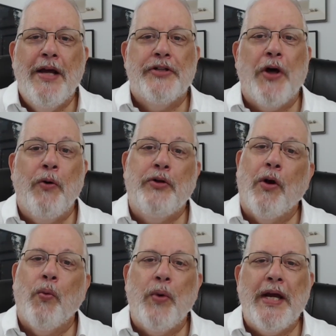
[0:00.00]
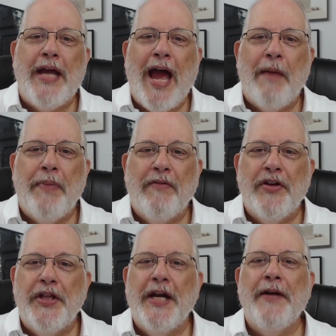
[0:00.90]
So to recap
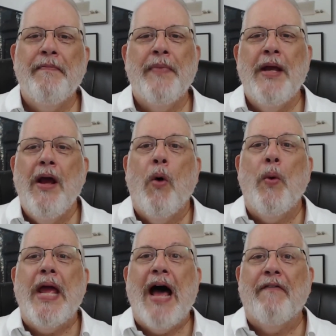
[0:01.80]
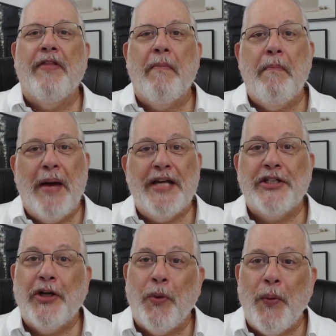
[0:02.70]
everything, we have the
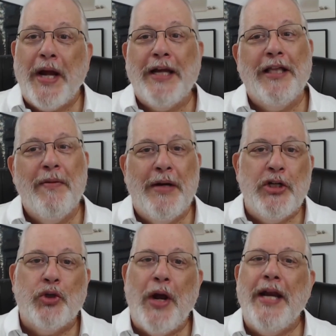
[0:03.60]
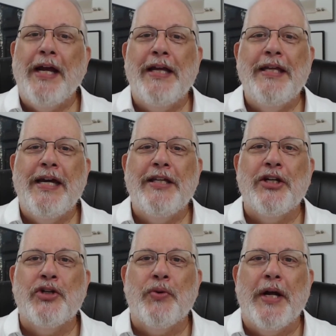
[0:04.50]
best curriculum and training in the
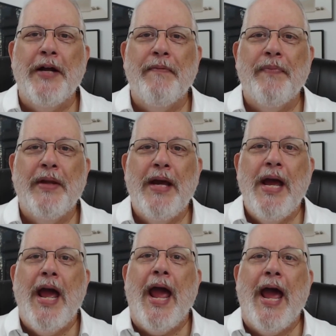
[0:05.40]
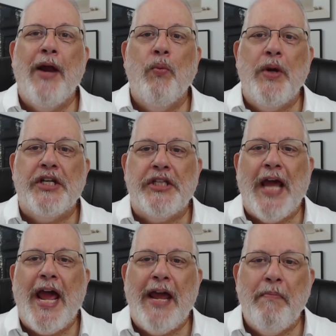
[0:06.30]
industry, and we
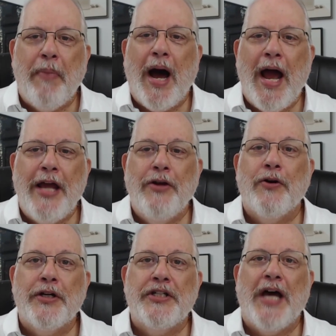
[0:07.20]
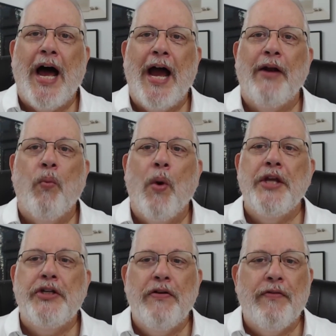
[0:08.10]
stay by your side
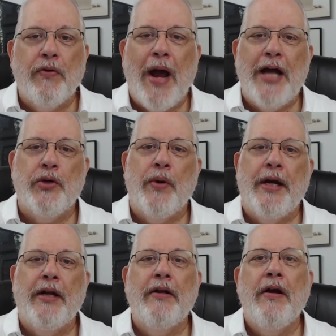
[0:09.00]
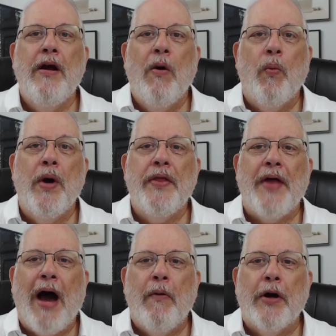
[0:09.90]
once you've graduated with
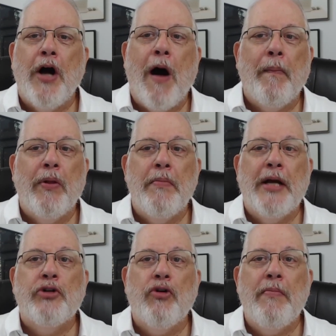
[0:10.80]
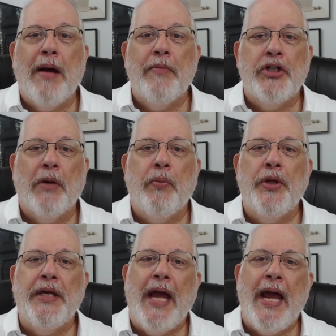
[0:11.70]
our complimentary membership
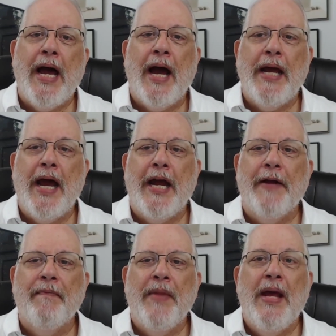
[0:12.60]
with the AIA.